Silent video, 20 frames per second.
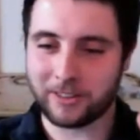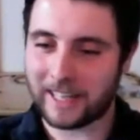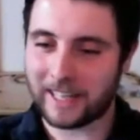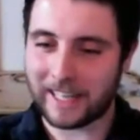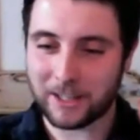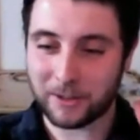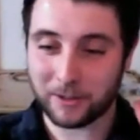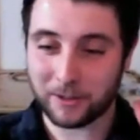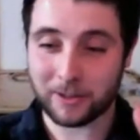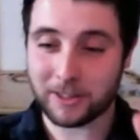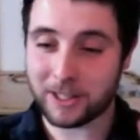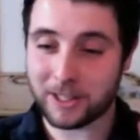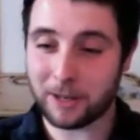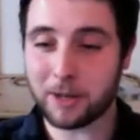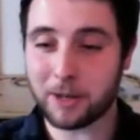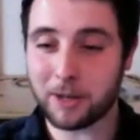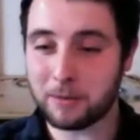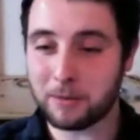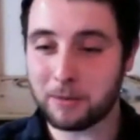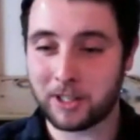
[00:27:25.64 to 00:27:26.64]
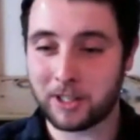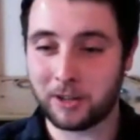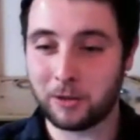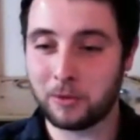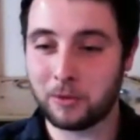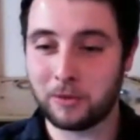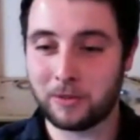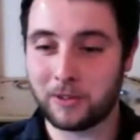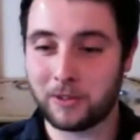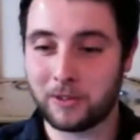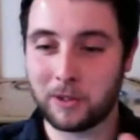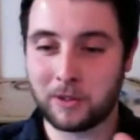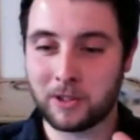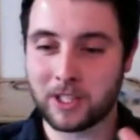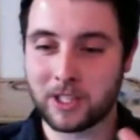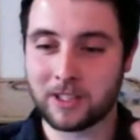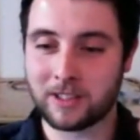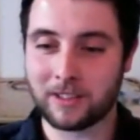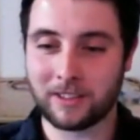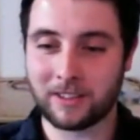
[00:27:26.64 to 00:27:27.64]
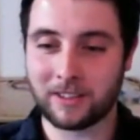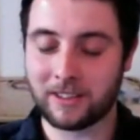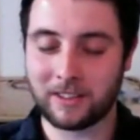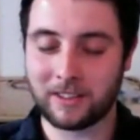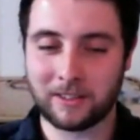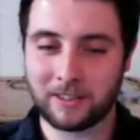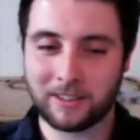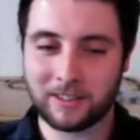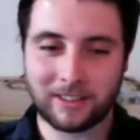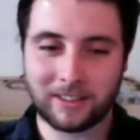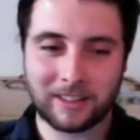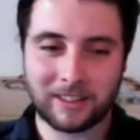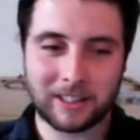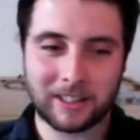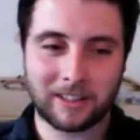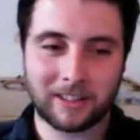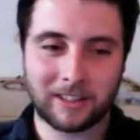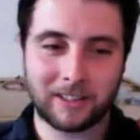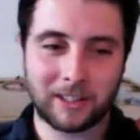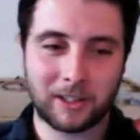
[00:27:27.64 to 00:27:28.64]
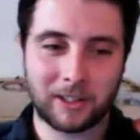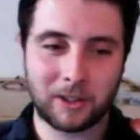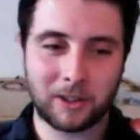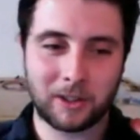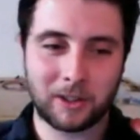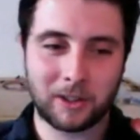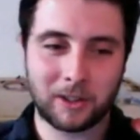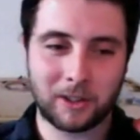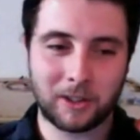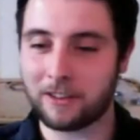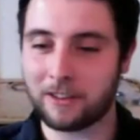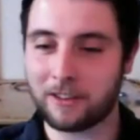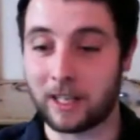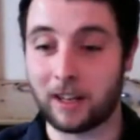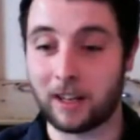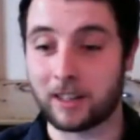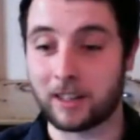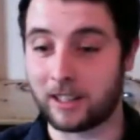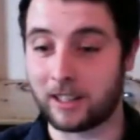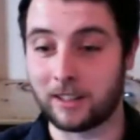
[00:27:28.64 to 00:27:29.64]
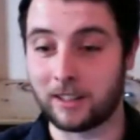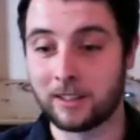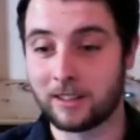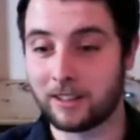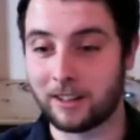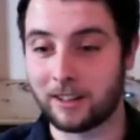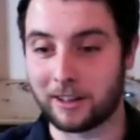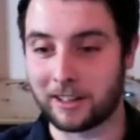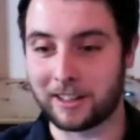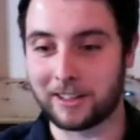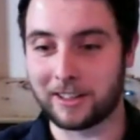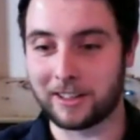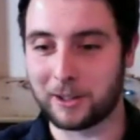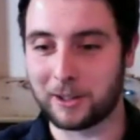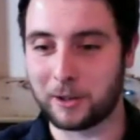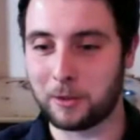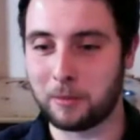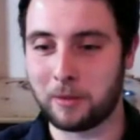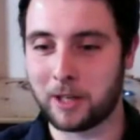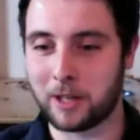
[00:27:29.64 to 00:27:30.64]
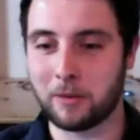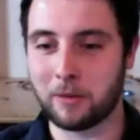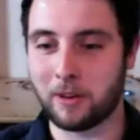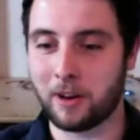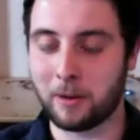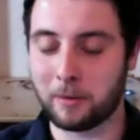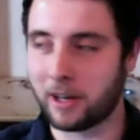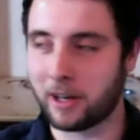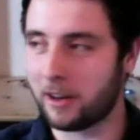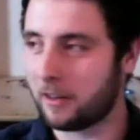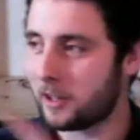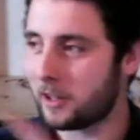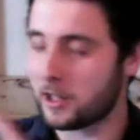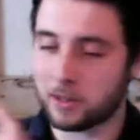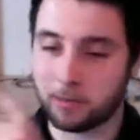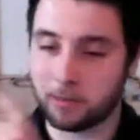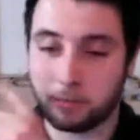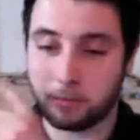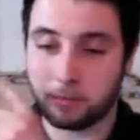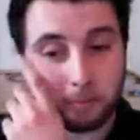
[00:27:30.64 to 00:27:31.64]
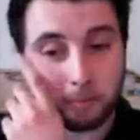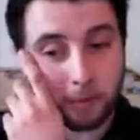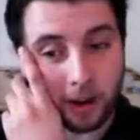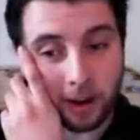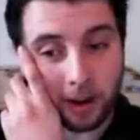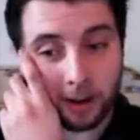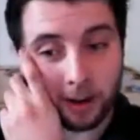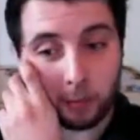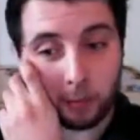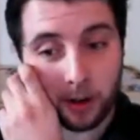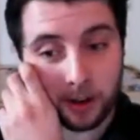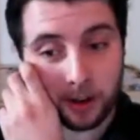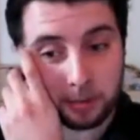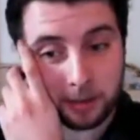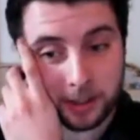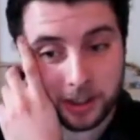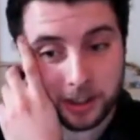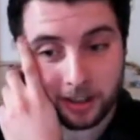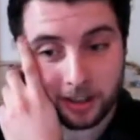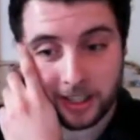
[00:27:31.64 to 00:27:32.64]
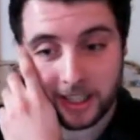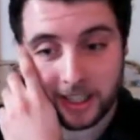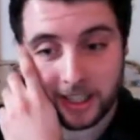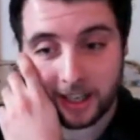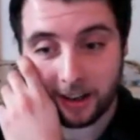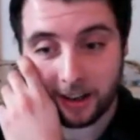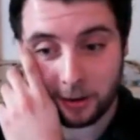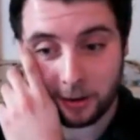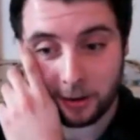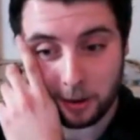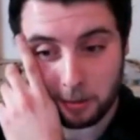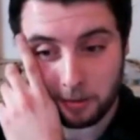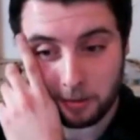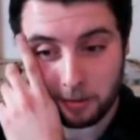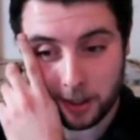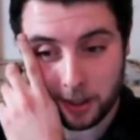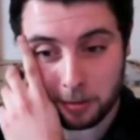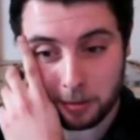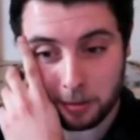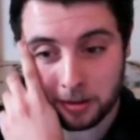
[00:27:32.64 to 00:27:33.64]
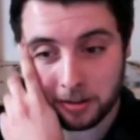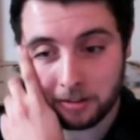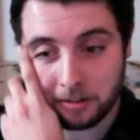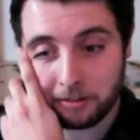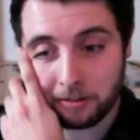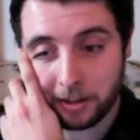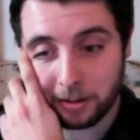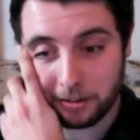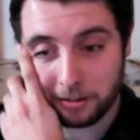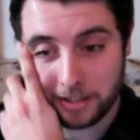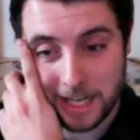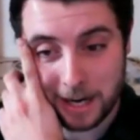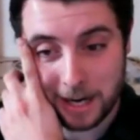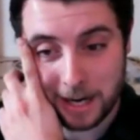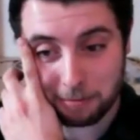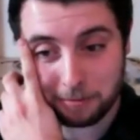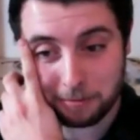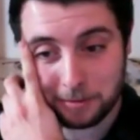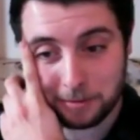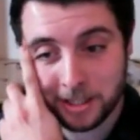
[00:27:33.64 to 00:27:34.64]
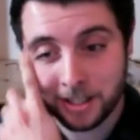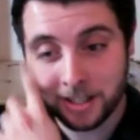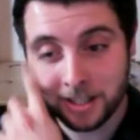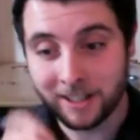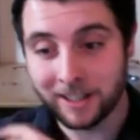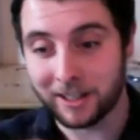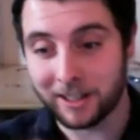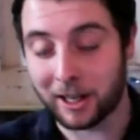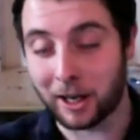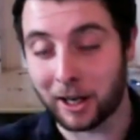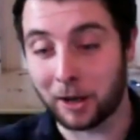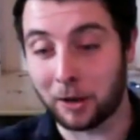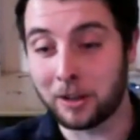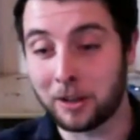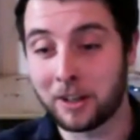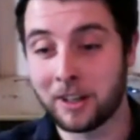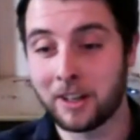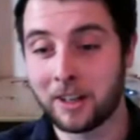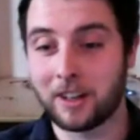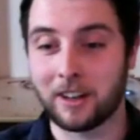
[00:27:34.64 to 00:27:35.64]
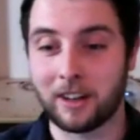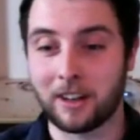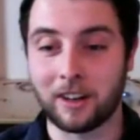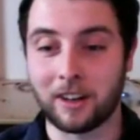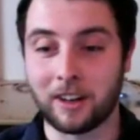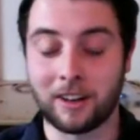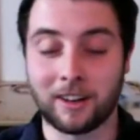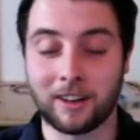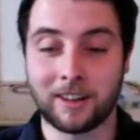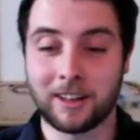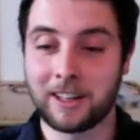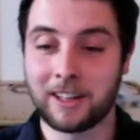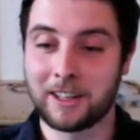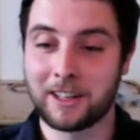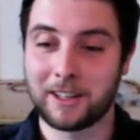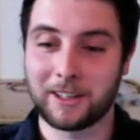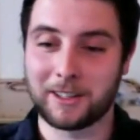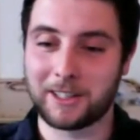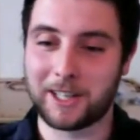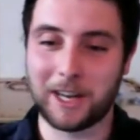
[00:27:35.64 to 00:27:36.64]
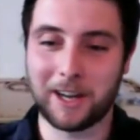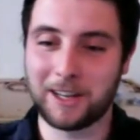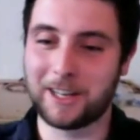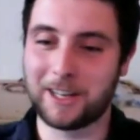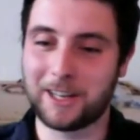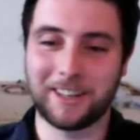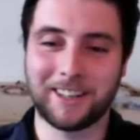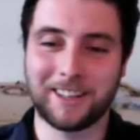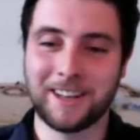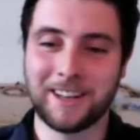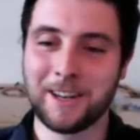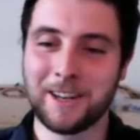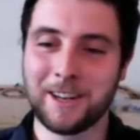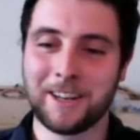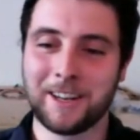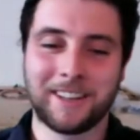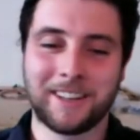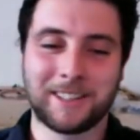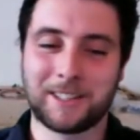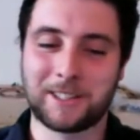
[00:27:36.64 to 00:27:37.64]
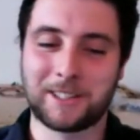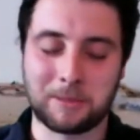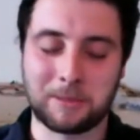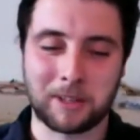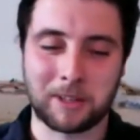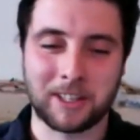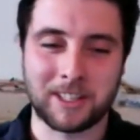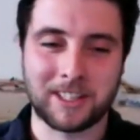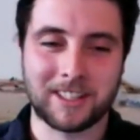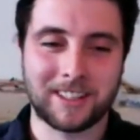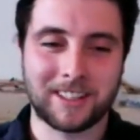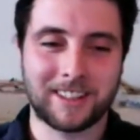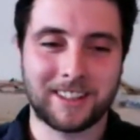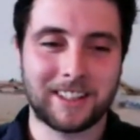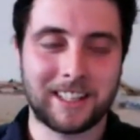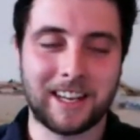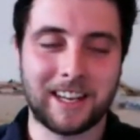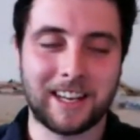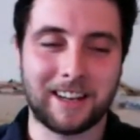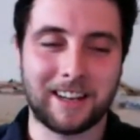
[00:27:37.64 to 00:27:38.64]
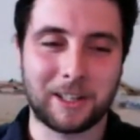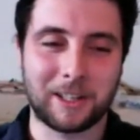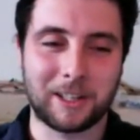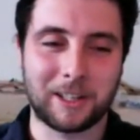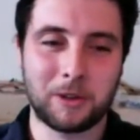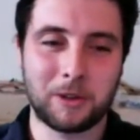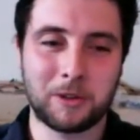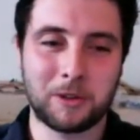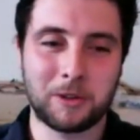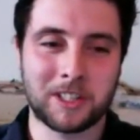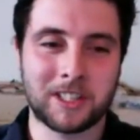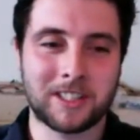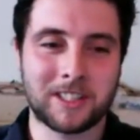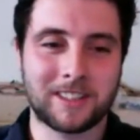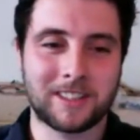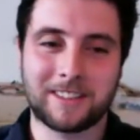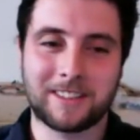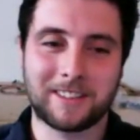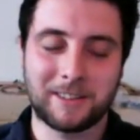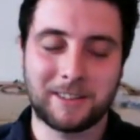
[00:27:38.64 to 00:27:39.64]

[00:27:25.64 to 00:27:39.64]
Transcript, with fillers: It's sometimes you you just you just have to be lucky. Like you, you I mean, there's a uh, one I've been trying to get. I, I think I'm on the fifth attempt now. Uh, it's just because yeah, you you just